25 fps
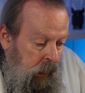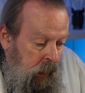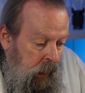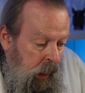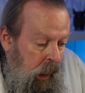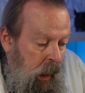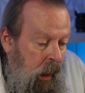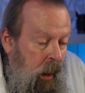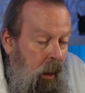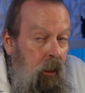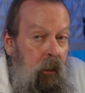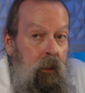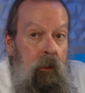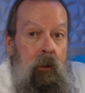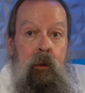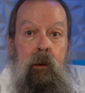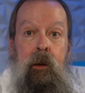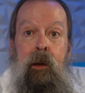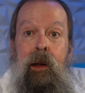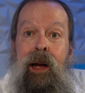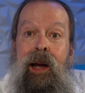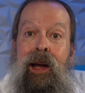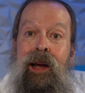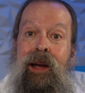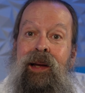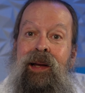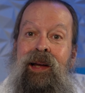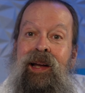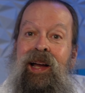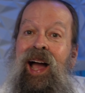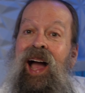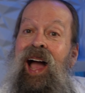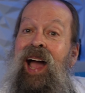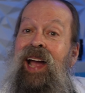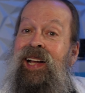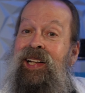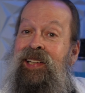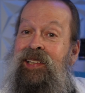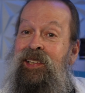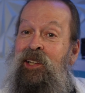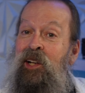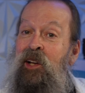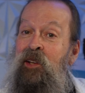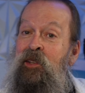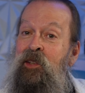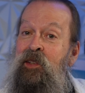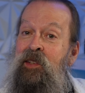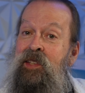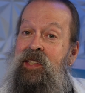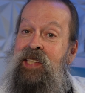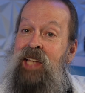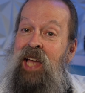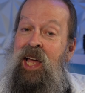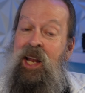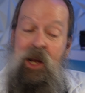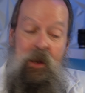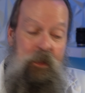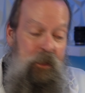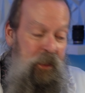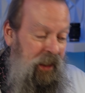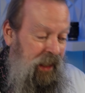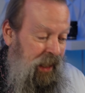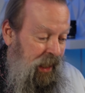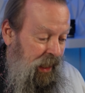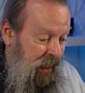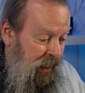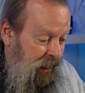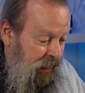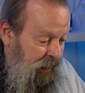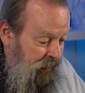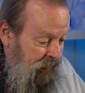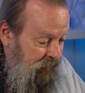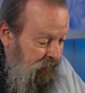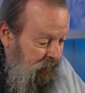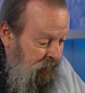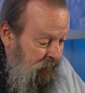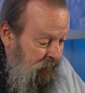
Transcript: Oh, I get to go through the setup again.